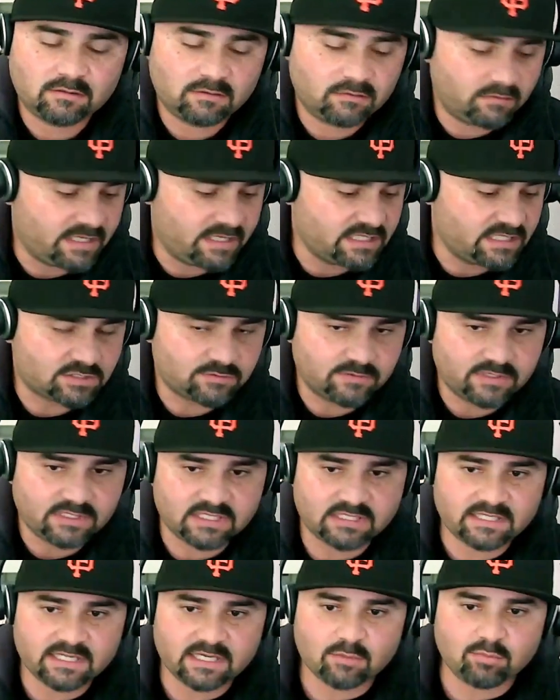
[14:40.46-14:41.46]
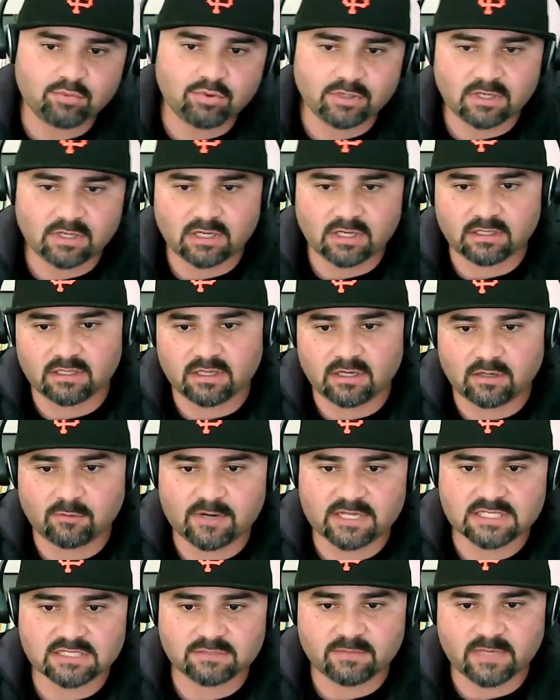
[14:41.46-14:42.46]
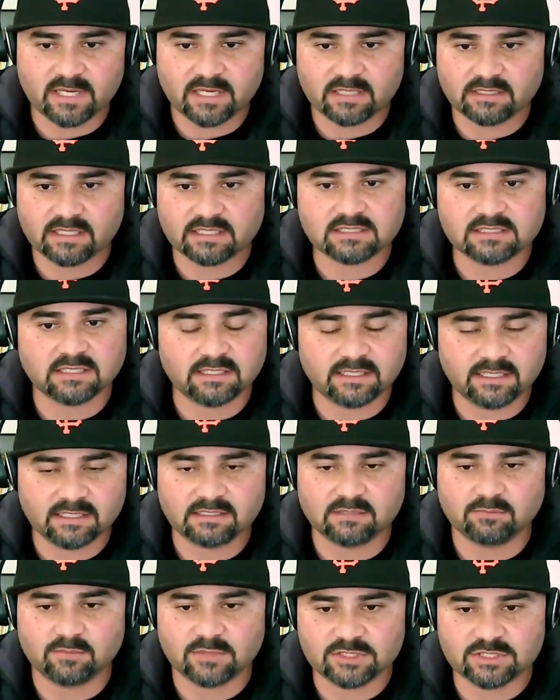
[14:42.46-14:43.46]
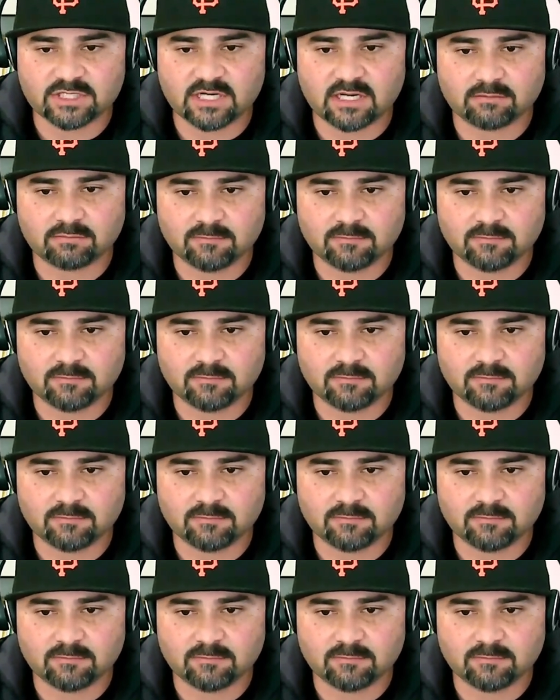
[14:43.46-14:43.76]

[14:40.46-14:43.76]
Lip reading: history that they could put on a resume that's going to get them a job.